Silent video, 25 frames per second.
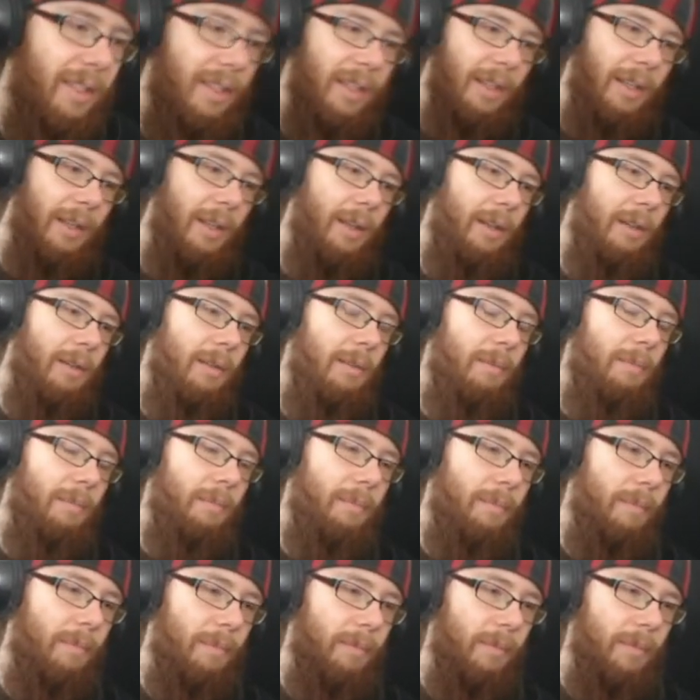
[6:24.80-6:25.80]
a lot.
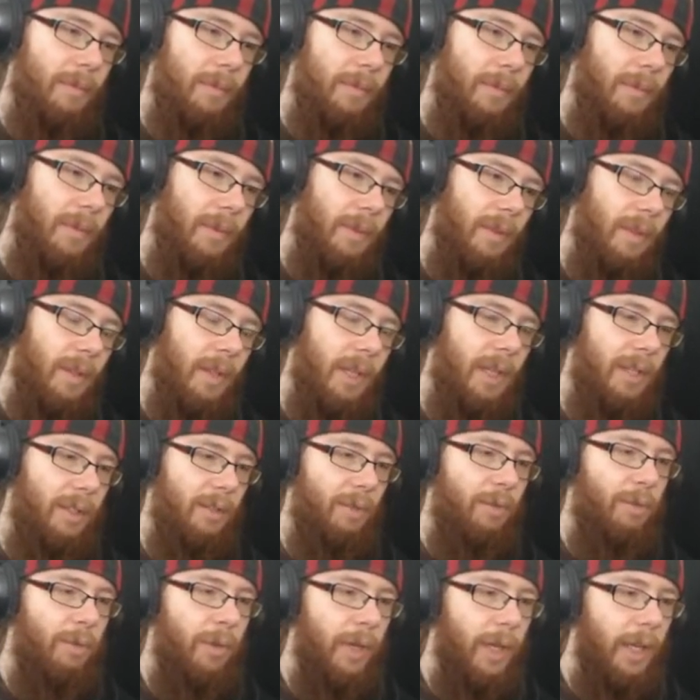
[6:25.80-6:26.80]
That's
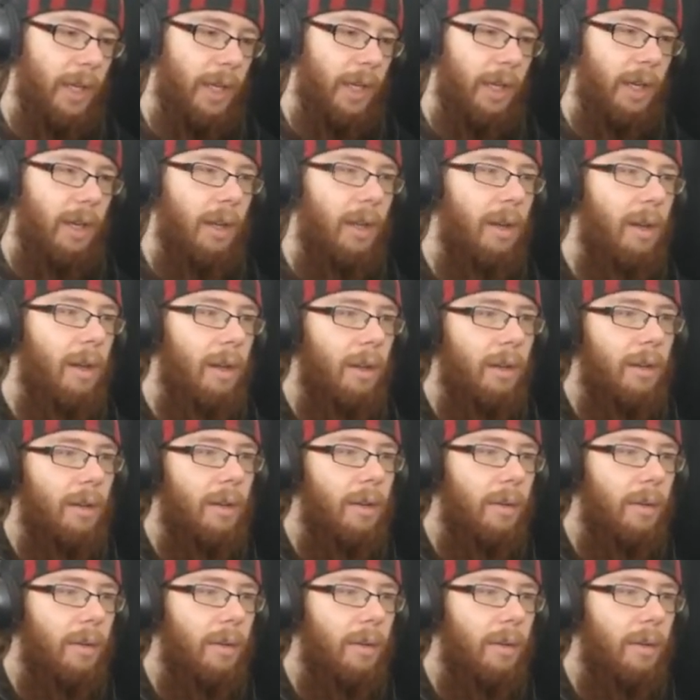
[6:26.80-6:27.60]
really a lot.